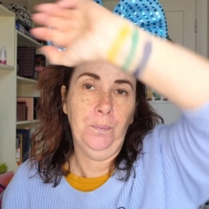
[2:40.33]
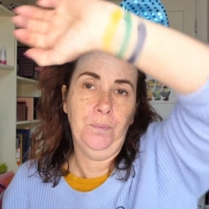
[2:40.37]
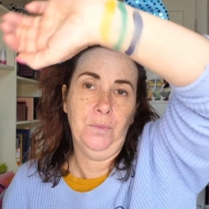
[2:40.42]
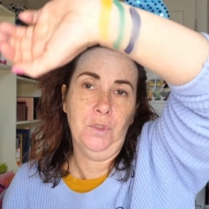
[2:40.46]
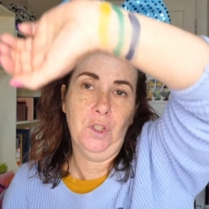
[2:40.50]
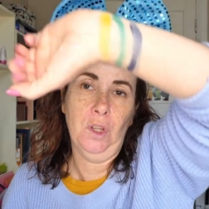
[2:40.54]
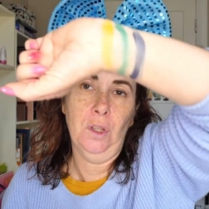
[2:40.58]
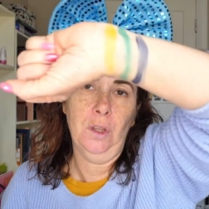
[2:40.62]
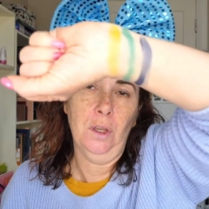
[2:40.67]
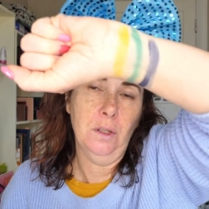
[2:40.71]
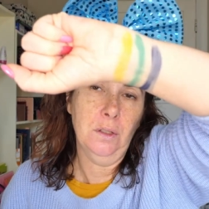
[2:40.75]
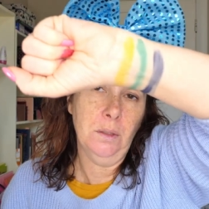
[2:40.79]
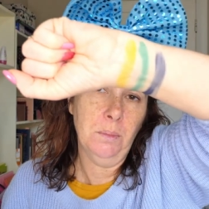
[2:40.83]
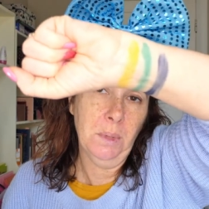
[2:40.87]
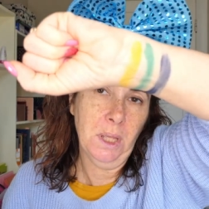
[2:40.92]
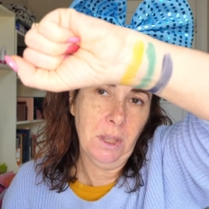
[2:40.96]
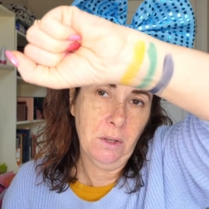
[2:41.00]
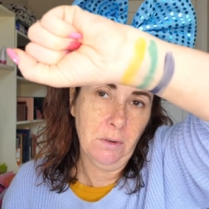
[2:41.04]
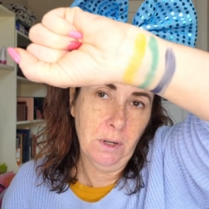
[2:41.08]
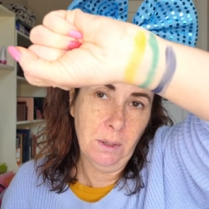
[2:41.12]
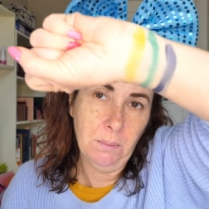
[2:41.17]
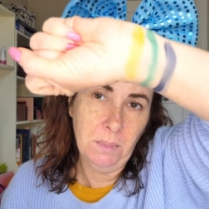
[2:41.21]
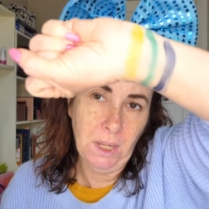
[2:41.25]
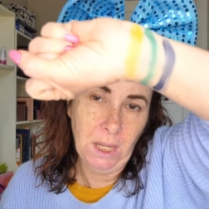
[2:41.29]
so those are my
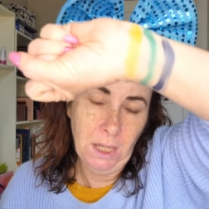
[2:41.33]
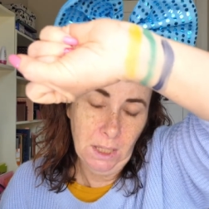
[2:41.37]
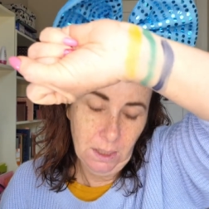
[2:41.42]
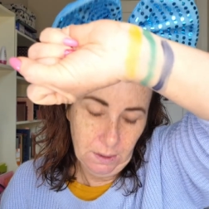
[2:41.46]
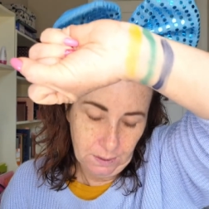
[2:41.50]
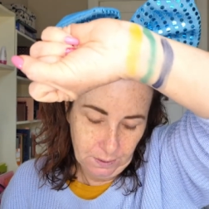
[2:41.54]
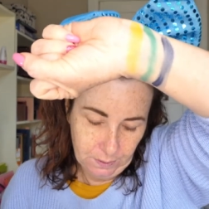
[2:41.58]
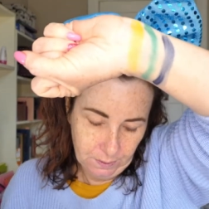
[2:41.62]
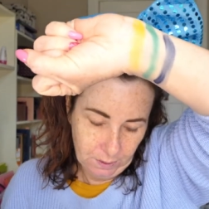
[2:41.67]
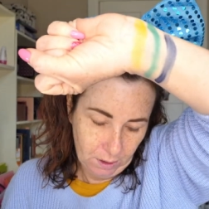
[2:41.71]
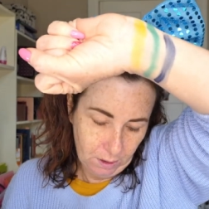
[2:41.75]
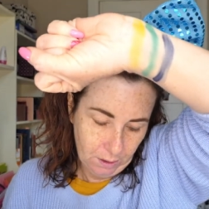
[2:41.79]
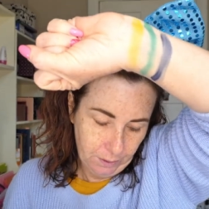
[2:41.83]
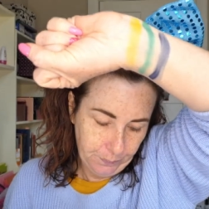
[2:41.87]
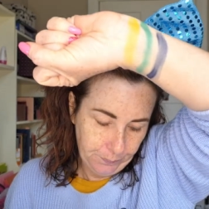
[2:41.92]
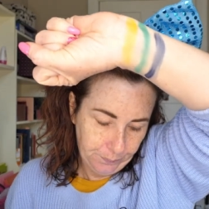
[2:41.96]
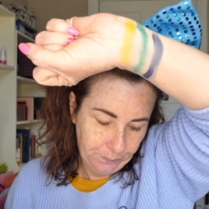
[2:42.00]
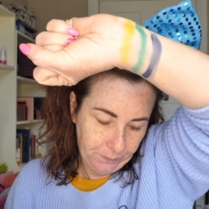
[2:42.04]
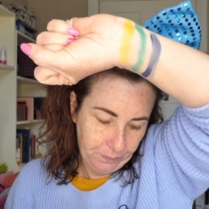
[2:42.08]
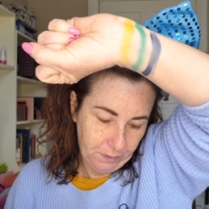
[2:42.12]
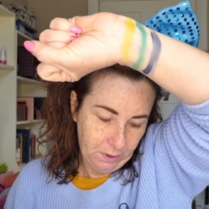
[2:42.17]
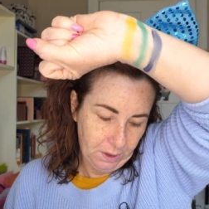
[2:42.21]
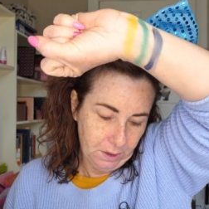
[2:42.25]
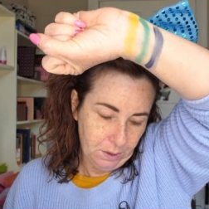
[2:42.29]
three mats. So
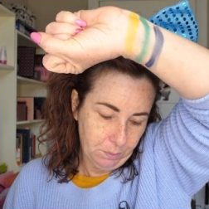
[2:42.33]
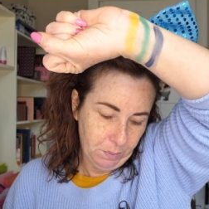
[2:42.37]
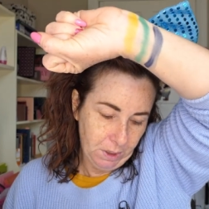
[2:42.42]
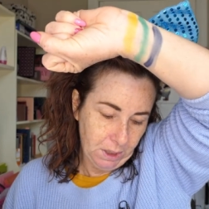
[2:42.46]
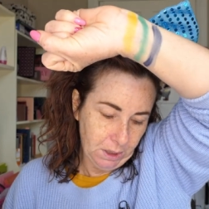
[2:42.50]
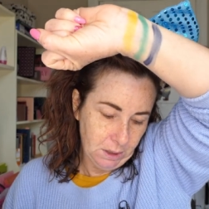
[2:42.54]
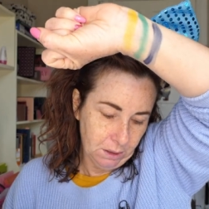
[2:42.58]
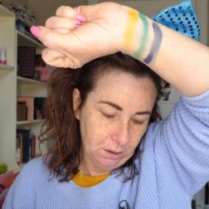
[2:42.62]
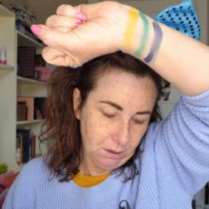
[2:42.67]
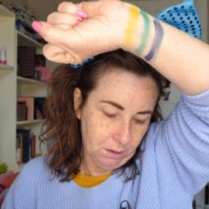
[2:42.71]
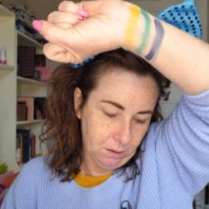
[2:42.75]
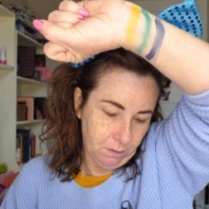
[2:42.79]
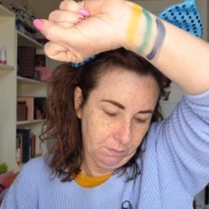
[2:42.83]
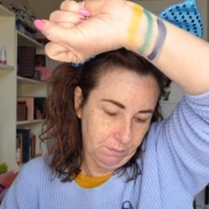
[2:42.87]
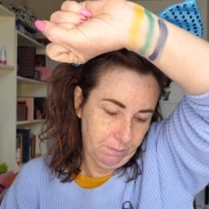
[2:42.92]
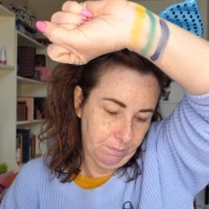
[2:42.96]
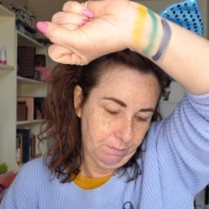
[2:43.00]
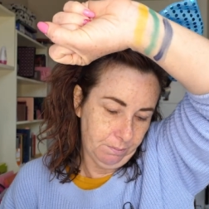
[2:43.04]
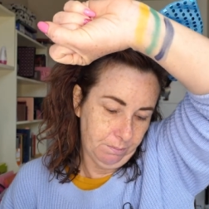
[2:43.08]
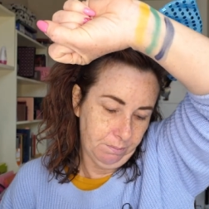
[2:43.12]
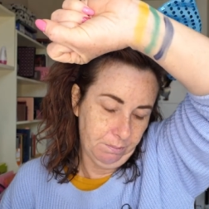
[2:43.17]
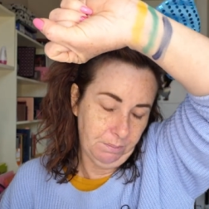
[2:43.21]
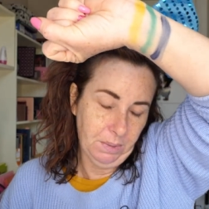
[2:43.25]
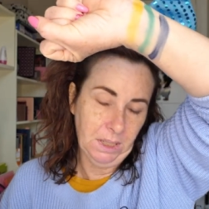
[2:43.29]
this palette's
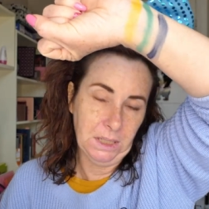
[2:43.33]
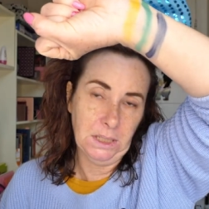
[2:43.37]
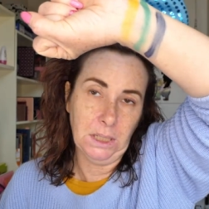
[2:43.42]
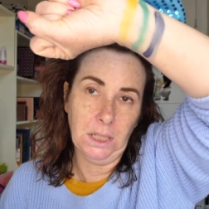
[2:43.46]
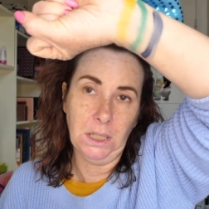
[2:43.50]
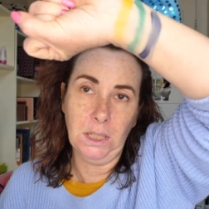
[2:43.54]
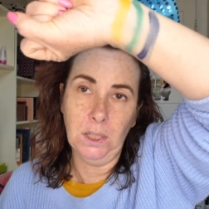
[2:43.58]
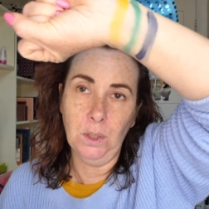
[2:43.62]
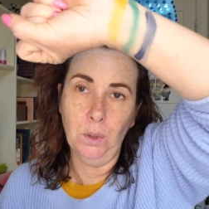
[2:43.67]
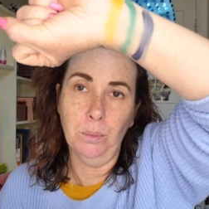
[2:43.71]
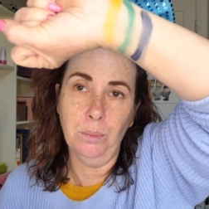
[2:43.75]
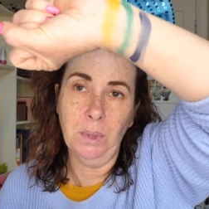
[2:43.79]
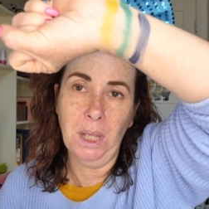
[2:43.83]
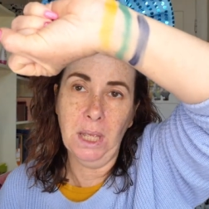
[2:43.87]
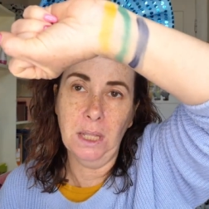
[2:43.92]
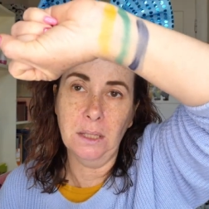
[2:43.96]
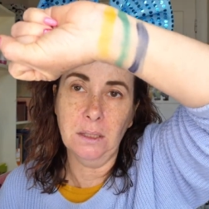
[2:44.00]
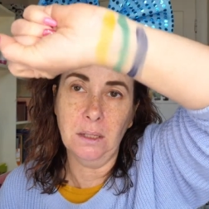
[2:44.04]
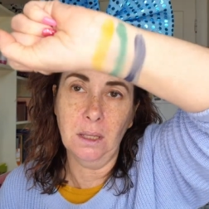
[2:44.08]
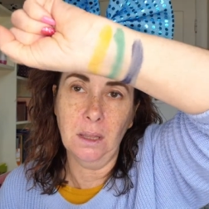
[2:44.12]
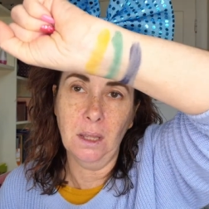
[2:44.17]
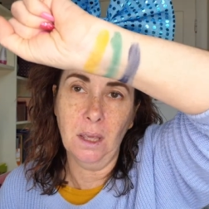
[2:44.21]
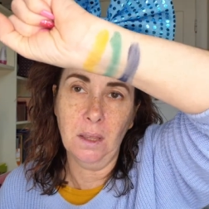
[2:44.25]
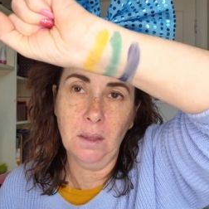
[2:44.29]
basically all
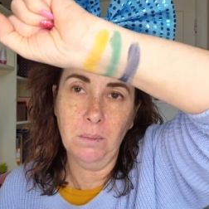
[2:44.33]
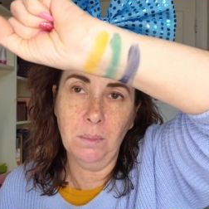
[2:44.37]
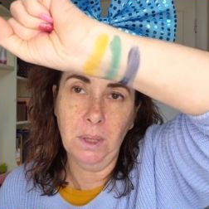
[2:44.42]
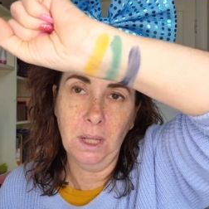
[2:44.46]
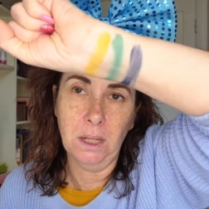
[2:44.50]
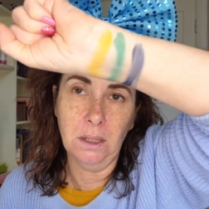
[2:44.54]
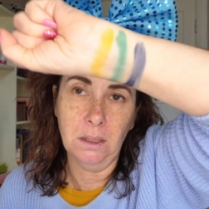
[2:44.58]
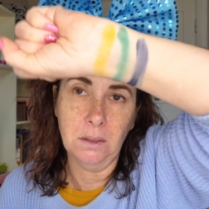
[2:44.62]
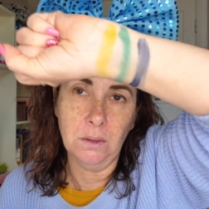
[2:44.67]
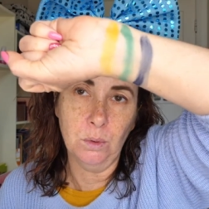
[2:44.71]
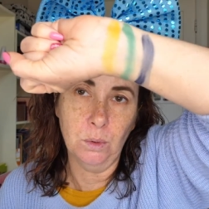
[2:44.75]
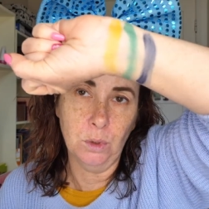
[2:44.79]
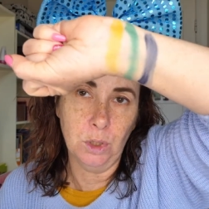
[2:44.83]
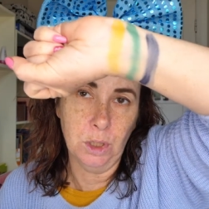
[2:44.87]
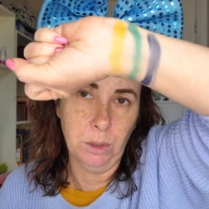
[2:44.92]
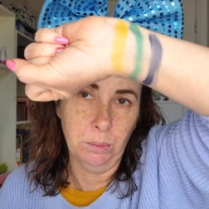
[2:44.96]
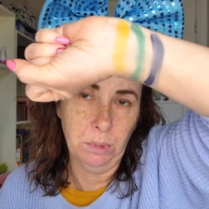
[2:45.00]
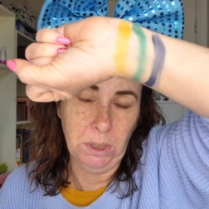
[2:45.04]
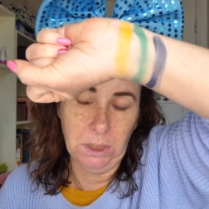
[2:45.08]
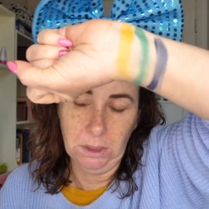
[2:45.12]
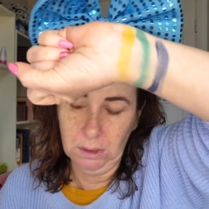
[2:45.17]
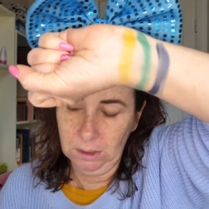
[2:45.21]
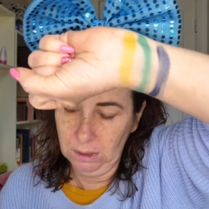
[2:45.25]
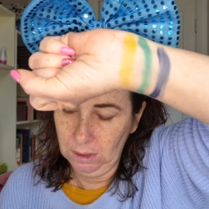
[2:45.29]
mats and the other palette's all
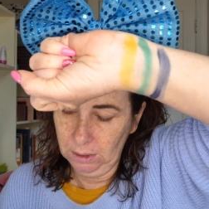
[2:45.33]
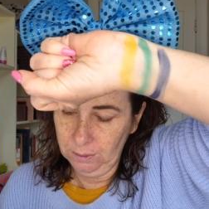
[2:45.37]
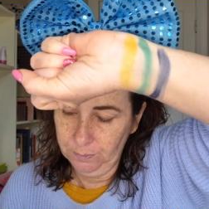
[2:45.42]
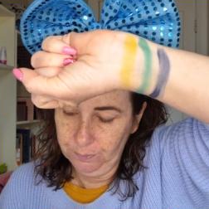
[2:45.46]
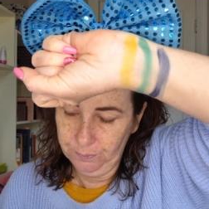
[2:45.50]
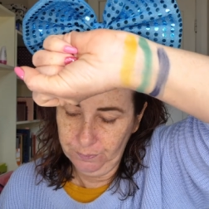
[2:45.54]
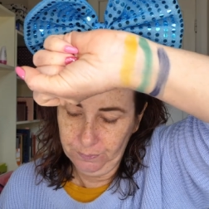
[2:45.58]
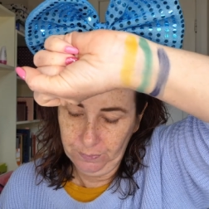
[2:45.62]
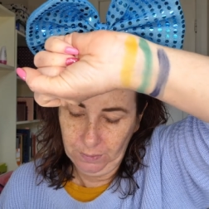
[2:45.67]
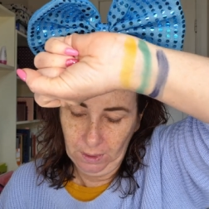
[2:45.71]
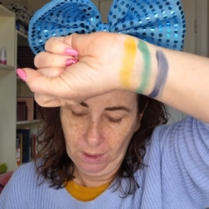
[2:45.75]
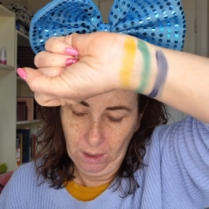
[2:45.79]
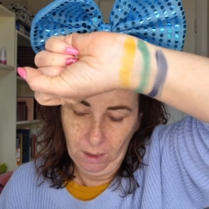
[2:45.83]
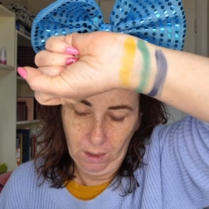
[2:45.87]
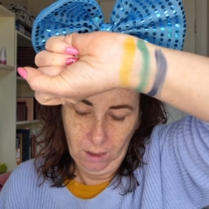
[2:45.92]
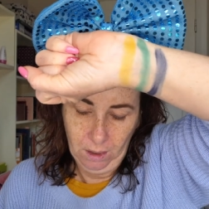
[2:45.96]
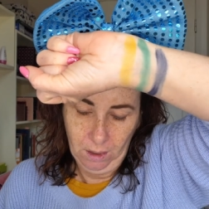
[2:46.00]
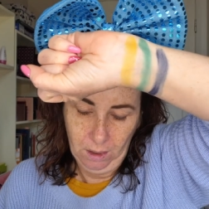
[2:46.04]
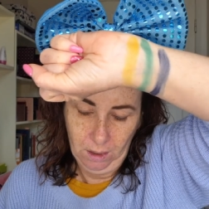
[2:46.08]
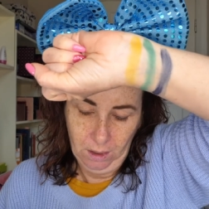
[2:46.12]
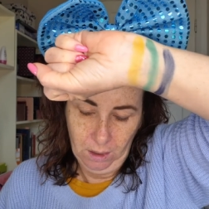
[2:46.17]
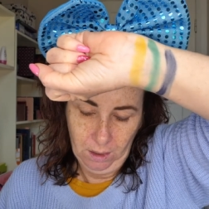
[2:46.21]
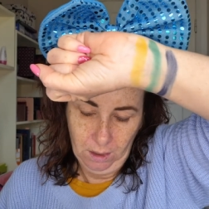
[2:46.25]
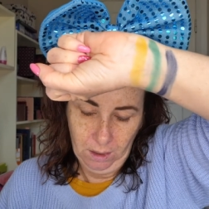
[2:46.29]
shimmer. So
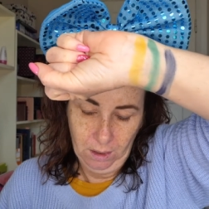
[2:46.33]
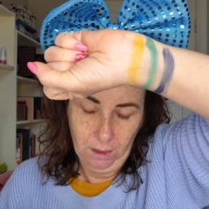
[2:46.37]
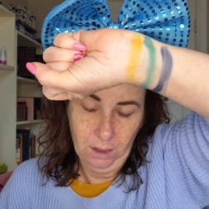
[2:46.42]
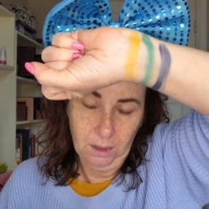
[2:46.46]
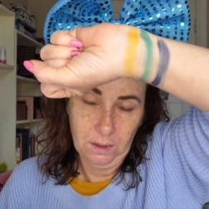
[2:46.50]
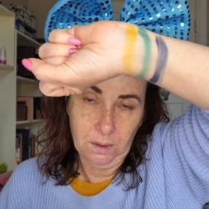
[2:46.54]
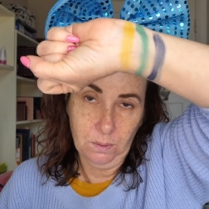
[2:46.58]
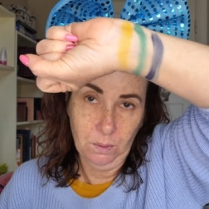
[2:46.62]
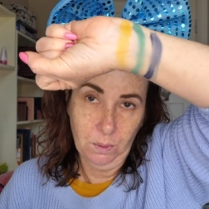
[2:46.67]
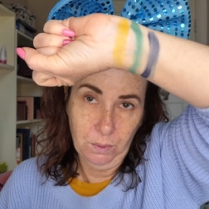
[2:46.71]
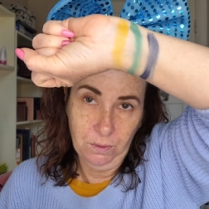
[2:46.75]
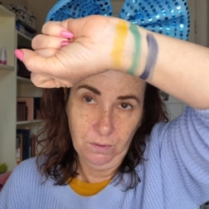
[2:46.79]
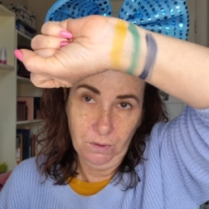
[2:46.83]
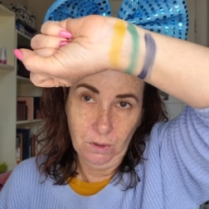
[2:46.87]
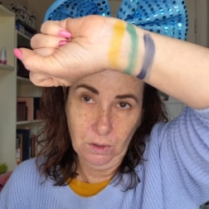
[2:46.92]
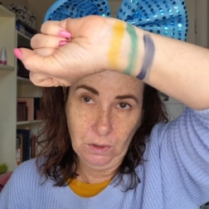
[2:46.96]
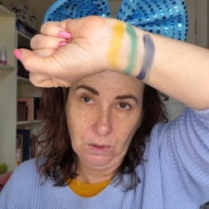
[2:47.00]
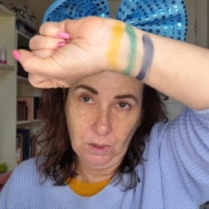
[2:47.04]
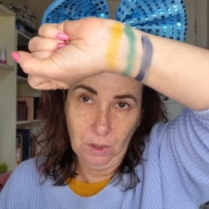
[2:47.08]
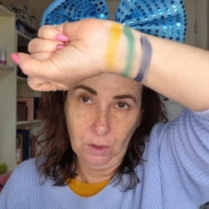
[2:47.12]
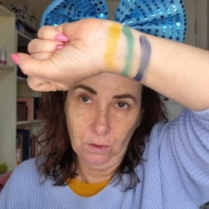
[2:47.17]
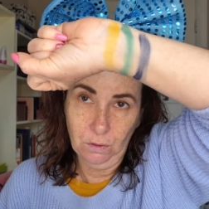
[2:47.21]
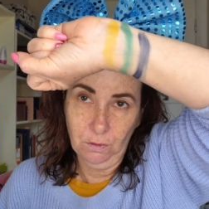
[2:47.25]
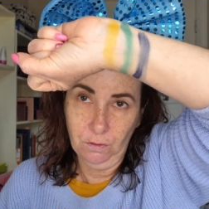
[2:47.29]
that's what we've got
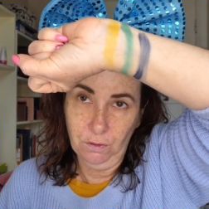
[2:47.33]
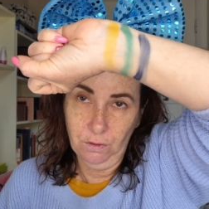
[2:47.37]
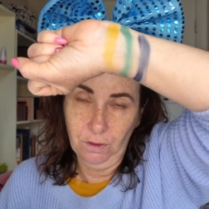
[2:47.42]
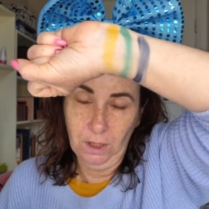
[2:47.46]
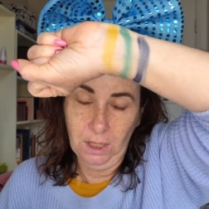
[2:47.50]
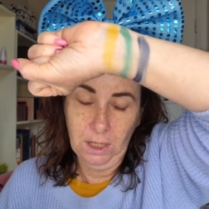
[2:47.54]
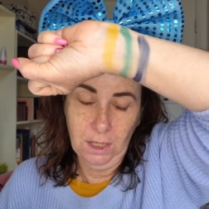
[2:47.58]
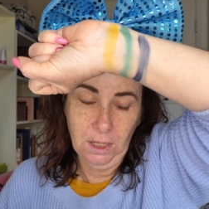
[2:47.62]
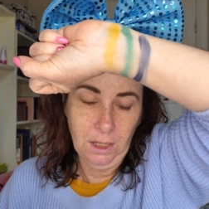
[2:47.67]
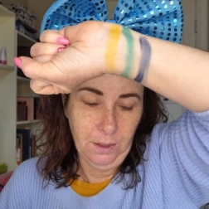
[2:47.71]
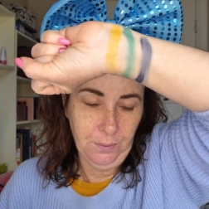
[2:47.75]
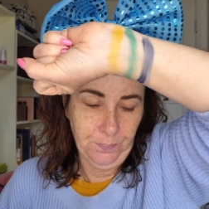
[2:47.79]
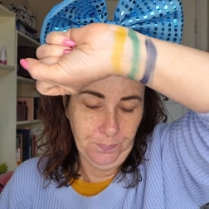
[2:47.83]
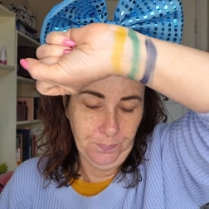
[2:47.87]
so far.